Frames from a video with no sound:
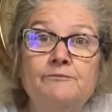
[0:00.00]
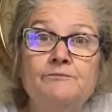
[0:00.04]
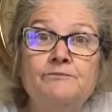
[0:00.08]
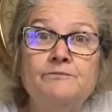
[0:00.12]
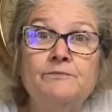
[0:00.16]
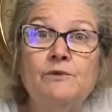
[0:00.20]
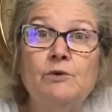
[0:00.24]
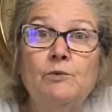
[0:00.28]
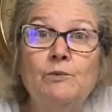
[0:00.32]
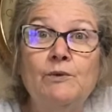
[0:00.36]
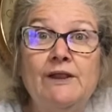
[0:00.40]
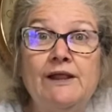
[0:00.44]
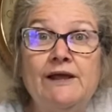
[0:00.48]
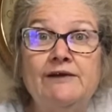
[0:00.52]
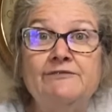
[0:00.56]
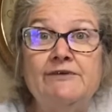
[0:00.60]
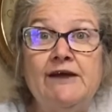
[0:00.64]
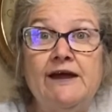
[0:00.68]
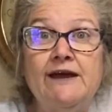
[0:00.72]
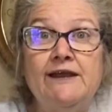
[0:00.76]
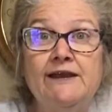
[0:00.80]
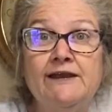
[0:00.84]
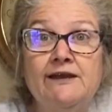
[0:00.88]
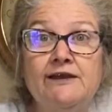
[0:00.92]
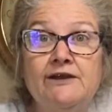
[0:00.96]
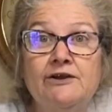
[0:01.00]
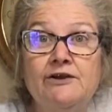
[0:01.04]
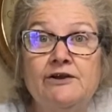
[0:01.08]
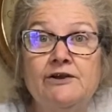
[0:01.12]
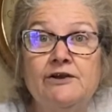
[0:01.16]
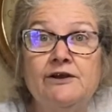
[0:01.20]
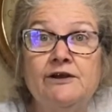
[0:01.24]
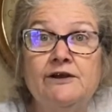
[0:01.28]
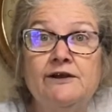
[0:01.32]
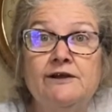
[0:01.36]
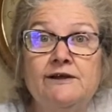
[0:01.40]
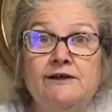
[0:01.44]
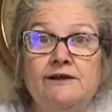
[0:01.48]
We live out
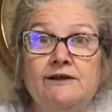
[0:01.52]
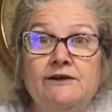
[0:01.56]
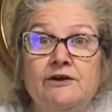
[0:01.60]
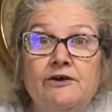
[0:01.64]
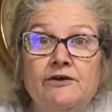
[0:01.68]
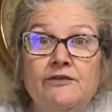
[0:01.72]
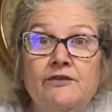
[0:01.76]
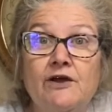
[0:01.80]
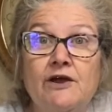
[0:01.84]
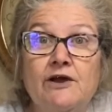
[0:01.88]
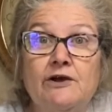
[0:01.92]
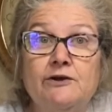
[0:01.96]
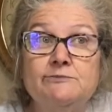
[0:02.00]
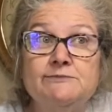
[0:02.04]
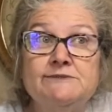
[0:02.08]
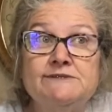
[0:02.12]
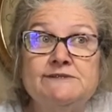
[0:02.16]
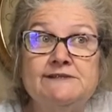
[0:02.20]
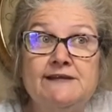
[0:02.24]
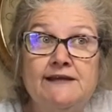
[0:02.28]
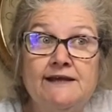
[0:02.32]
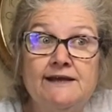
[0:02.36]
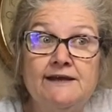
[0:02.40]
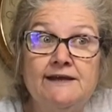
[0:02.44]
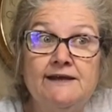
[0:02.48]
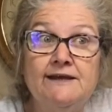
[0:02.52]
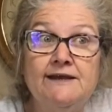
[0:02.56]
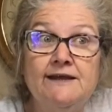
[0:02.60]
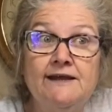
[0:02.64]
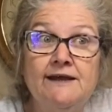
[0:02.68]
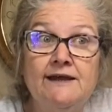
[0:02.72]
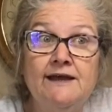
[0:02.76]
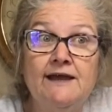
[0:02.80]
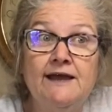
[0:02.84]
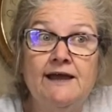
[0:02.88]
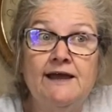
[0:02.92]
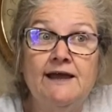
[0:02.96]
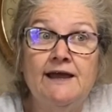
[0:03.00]
here on the homestead
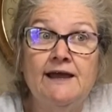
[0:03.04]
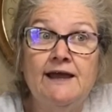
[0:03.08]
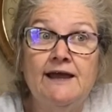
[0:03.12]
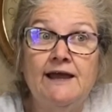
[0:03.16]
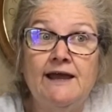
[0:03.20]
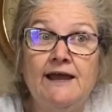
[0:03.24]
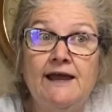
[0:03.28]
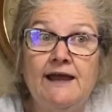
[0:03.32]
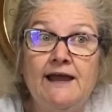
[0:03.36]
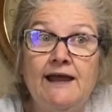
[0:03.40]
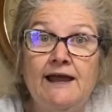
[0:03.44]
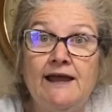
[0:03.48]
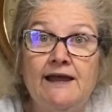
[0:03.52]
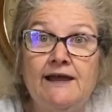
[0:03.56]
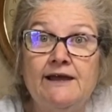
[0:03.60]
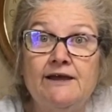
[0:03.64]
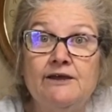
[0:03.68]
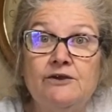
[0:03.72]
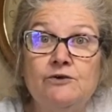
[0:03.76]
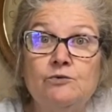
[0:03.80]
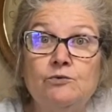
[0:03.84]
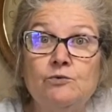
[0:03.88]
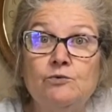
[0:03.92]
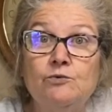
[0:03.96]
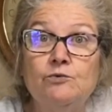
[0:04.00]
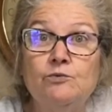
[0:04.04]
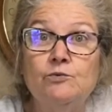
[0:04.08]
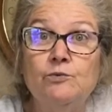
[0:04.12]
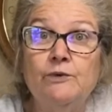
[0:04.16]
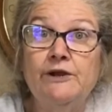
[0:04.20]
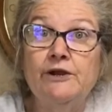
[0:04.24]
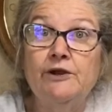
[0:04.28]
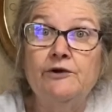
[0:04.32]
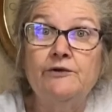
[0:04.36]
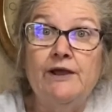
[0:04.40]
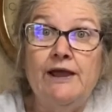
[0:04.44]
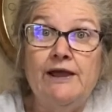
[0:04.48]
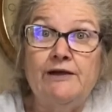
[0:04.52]
and we
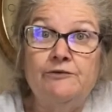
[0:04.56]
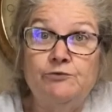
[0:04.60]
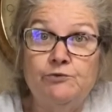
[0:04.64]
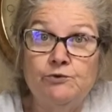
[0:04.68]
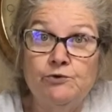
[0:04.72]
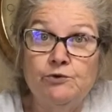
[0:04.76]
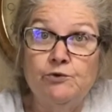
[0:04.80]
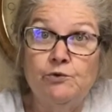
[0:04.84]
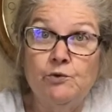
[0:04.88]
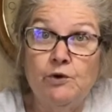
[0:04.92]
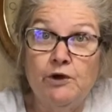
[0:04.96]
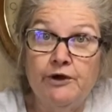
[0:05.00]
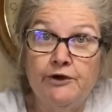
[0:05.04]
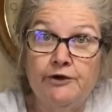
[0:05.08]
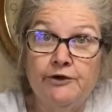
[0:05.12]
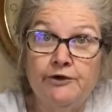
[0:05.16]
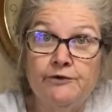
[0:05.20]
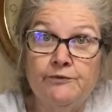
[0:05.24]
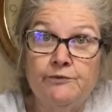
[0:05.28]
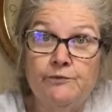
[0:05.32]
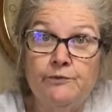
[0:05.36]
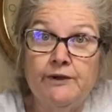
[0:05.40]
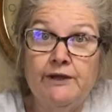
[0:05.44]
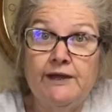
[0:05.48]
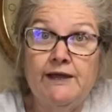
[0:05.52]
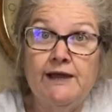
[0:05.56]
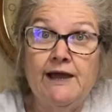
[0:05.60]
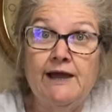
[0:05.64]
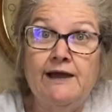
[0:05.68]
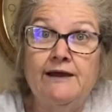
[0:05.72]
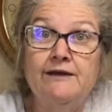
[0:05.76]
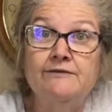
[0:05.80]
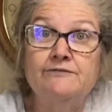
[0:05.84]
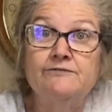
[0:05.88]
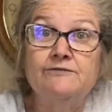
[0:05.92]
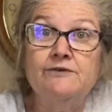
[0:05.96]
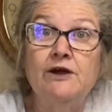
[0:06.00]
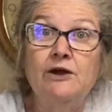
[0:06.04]
don't have real water. We
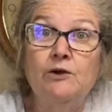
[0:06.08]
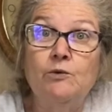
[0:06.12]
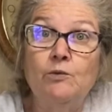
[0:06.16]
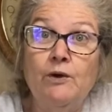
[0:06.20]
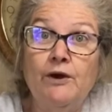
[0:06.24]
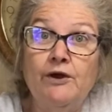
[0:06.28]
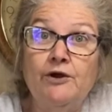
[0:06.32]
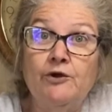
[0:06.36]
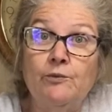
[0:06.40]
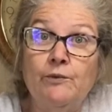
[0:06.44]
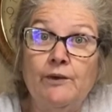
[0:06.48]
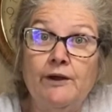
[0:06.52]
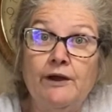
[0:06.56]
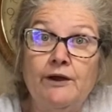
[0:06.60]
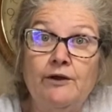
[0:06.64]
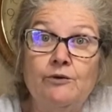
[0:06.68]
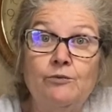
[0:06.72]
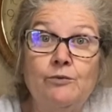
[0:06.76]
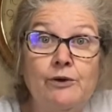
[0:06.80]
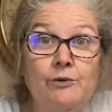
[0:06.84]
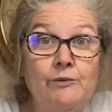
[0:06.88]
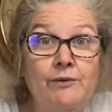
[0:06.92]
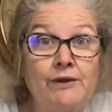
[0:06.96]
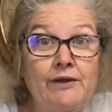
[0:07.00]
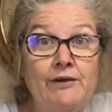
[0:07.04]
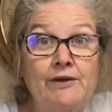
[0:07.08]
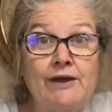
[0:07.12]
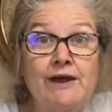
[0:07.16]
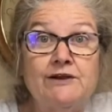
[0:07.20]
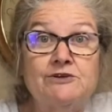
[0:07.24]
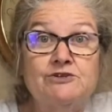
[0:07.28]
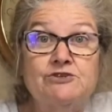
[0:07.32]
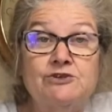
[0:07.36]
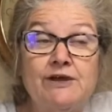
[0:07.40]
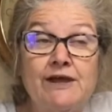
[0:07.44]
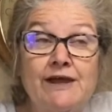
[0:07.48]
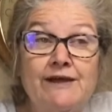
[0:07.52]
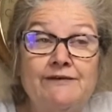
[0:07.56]
have a water well, but we
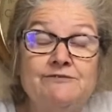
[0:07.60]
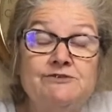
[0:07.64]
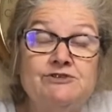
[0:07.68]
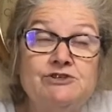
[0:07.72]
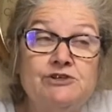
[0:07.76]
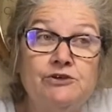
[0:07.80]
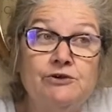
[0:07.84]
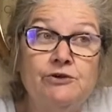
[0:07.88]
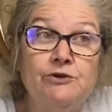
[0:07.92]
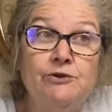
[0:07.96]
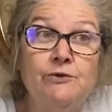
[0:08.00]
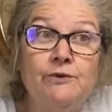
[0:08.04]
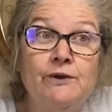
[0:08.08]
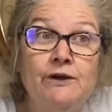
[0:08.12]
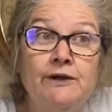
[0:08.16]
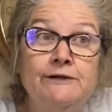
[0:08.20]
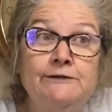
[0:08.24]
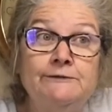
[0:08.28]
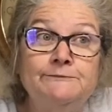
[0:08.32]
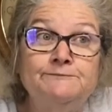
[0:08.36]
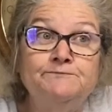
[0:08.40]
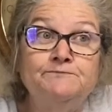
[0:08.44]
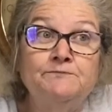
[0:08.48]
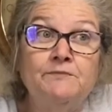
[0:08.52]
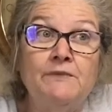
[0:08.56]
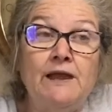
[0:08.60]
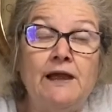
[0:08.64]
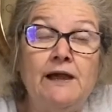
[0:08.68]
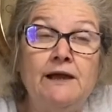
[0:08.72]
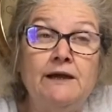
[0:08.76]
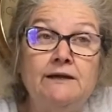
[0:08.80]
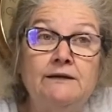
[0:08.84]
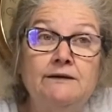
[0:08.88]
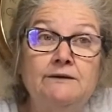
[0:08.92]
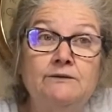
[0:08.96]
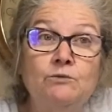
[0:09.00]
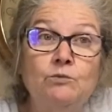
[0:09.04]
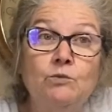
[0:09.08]
actually have 2.
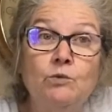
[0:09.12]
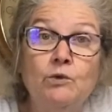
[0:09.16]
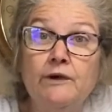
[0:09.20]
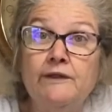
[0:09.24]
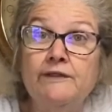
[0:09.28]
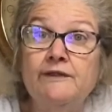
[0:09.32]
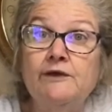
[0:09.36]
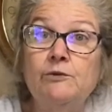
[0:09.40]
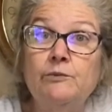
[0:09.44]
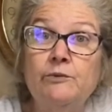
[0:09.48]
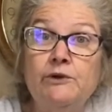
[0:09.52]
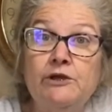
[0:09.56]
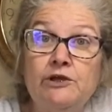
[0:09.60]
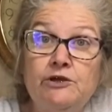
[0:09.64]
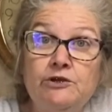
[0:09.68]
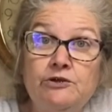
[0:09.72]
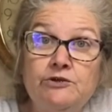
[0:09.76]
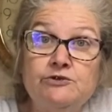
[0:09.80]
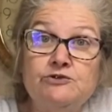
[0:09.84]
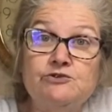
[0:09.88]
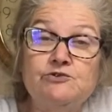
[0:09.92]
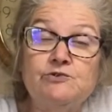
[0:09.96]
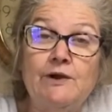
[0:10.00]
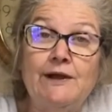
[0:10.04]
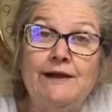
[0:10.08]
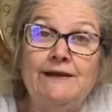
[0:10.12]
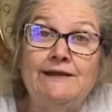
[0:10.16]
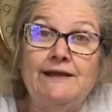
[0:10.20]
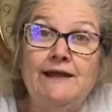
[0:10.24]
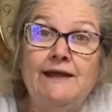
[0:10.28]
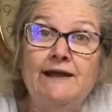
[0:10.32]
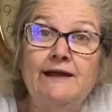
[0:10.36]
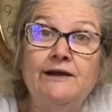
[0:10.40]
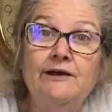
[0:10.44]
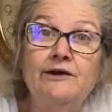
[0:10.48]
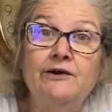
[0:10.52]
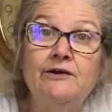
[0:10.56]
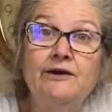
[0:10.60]
One that we use right
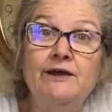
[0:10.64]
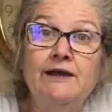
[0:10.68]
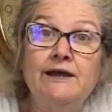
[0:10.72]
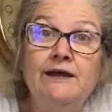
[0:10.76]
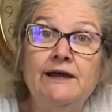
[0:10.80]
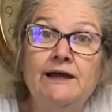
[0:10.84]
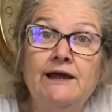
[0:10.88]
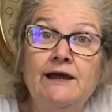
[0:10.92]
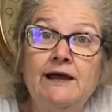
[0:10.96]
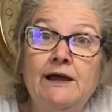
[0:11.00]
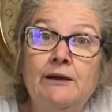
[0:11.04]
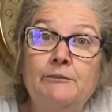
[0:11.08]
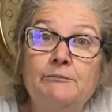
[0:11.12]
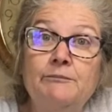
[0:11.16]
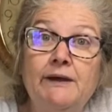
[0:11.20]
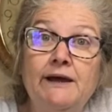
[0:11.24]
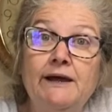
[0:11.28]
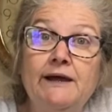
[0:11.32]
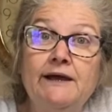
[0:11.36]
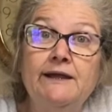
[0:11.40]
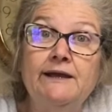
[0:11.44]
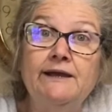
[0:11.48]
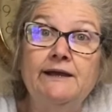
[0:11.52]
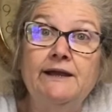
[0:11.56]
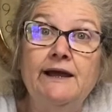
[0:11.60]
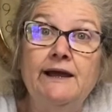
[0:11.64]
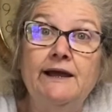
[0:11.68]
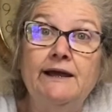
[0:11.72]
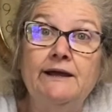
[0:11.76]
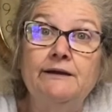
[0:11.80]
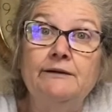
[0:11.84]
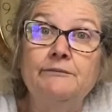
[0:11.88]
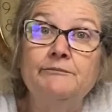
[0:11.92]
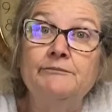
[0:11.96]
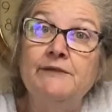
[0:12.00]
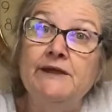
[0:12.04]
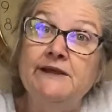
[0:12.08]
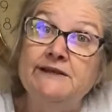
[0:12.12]
now, but
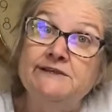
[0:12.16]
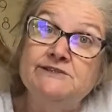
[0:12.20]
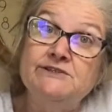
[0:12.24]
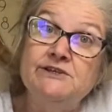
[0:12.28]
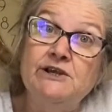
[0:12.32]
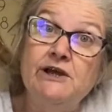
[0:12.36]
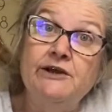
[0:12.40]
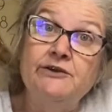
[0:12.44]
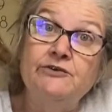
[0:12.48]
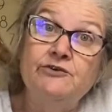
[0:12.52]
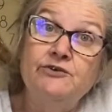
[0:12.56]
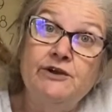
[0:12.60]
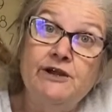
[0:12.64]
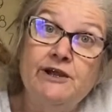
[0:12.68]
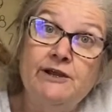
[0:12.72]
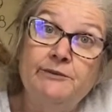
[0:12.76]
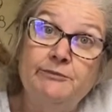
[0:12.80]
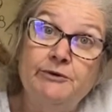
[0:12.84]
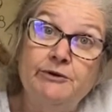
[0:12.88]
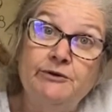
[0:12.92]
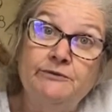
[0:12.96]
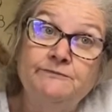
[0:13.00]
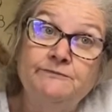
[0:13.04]
it's not drinkable.